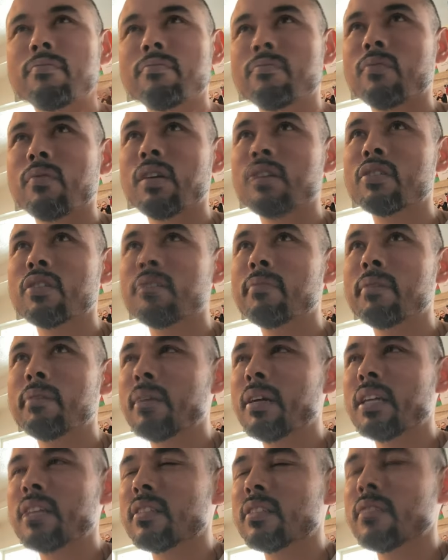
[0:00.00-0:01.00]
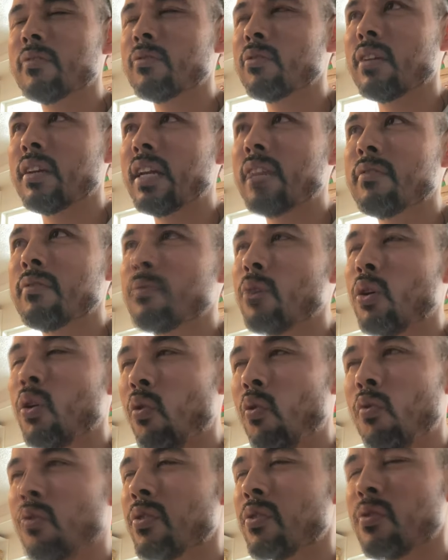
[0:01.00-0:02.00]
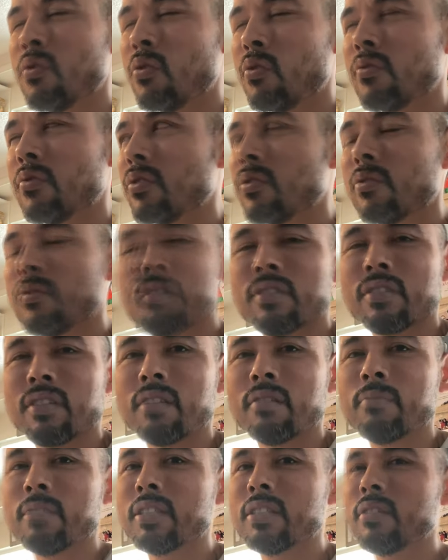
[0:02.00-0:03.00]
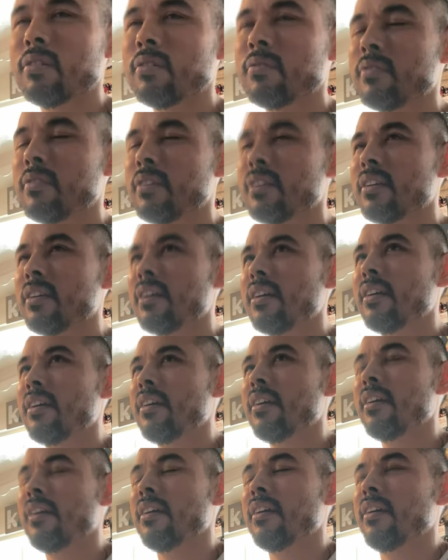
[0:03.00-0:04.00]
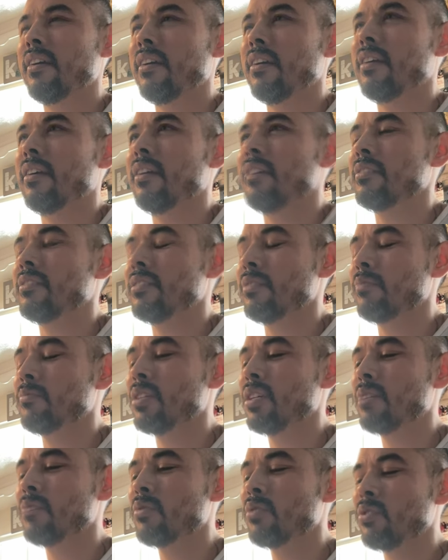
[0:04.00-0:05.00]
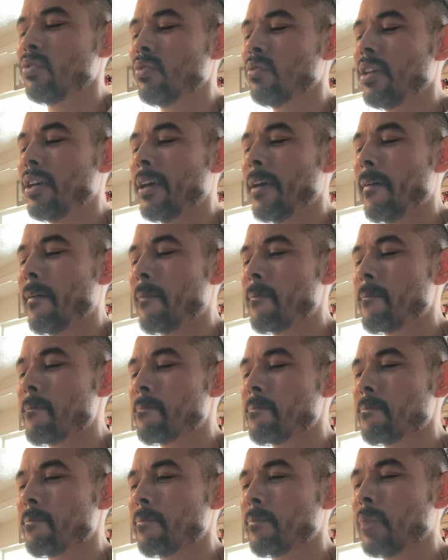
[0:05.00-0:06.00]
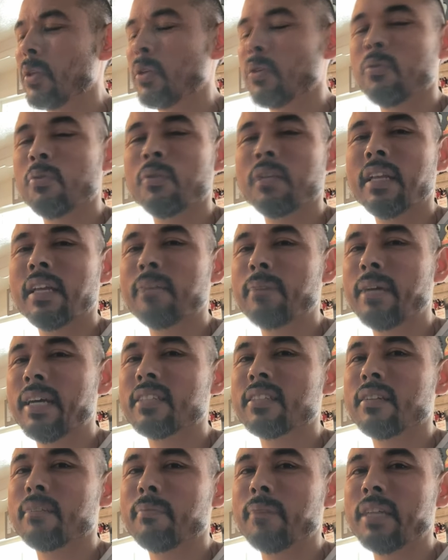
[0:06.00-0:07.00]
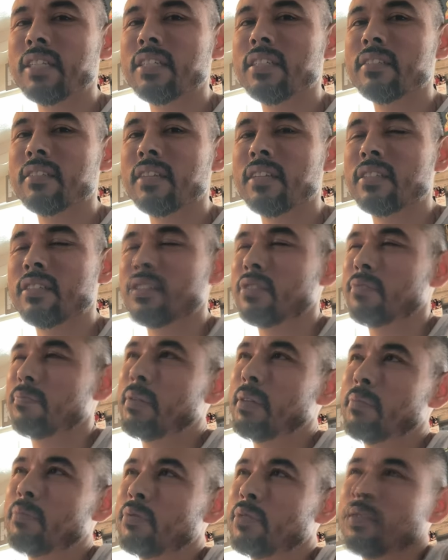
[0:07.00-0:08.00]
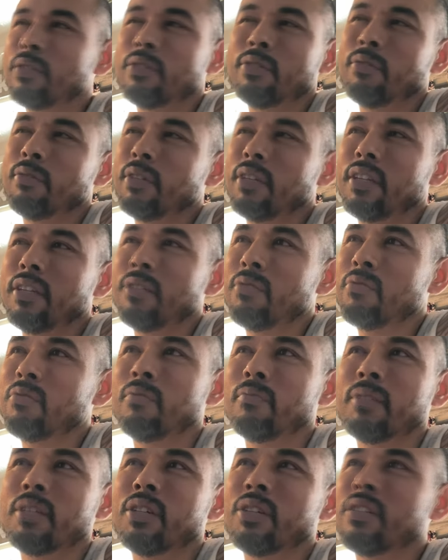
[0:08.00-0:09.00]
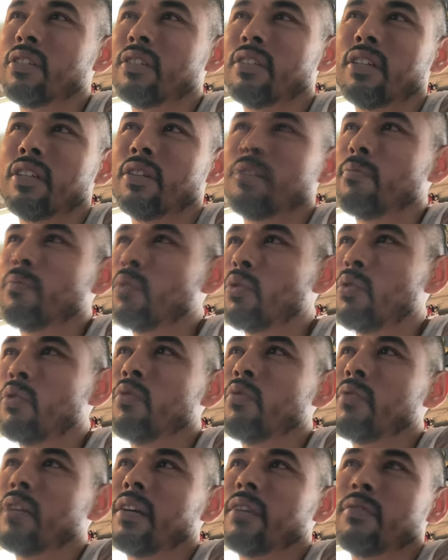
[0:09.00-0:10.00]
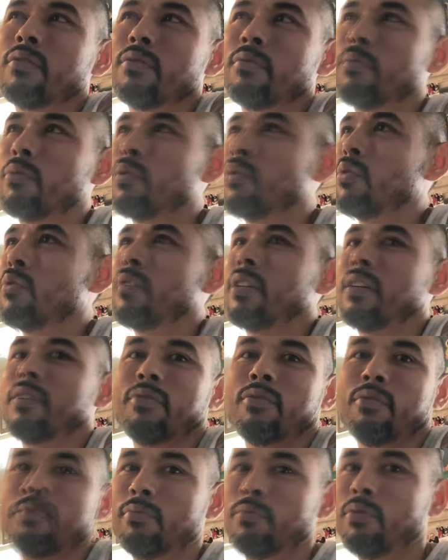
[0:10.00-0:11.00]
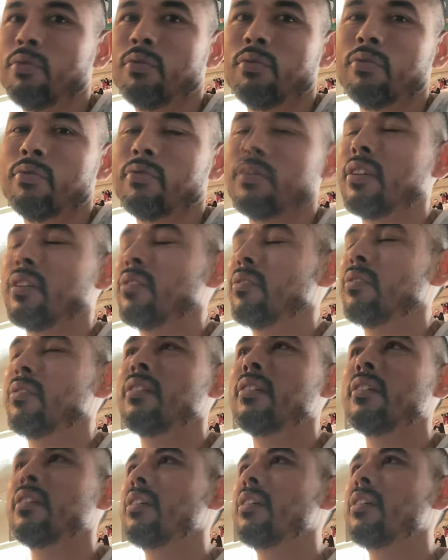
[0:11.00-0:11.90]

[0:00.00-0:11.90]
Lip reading: watch all my matches after I'd have them over and over, you know, to study myself. And sometimes you do that. You do climactic matches, and just people just don't get into them. And you're just hitting move after move after move. And